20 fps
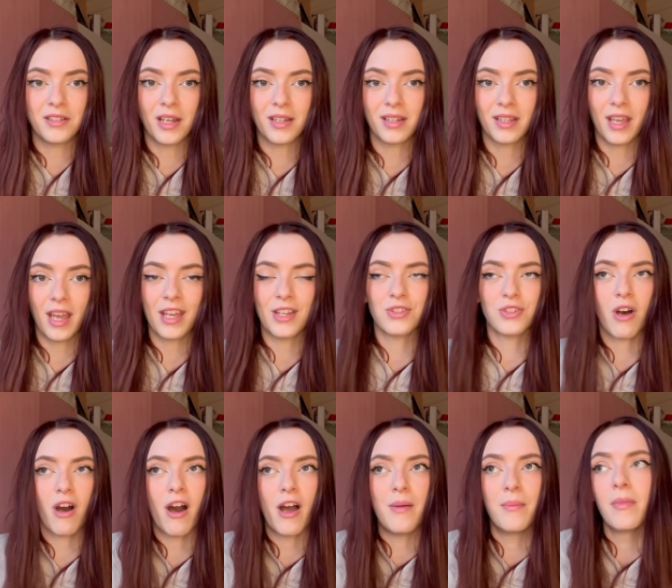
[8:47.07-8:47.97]
dedicate
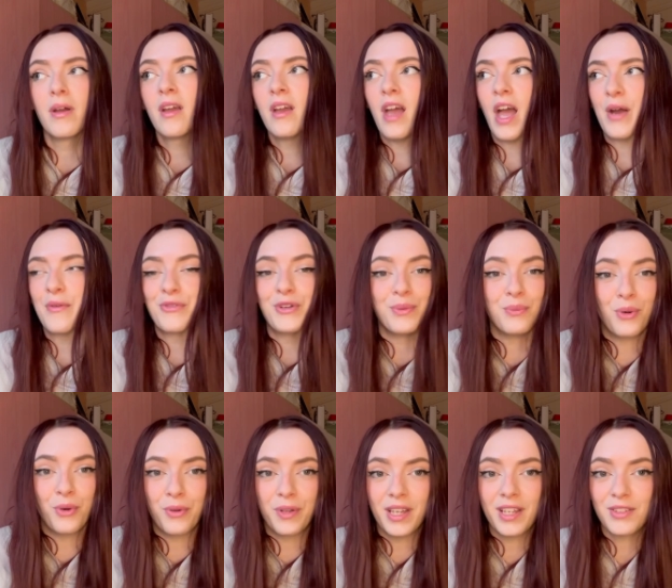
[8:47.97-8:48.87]
time every
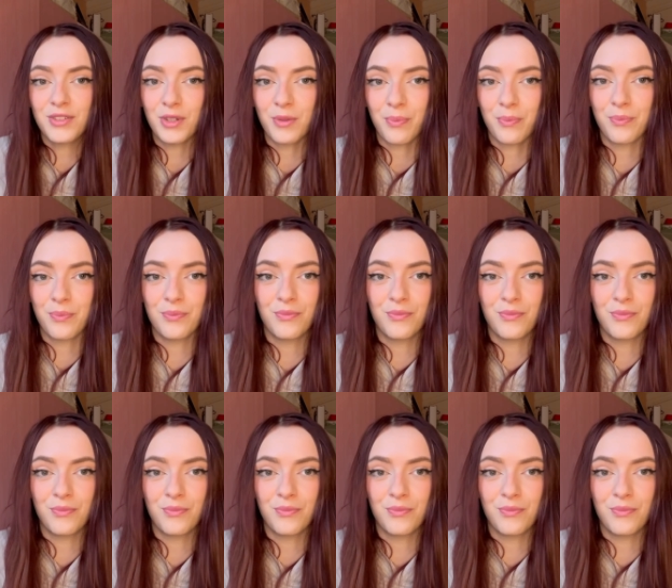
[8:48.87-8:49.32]
morning to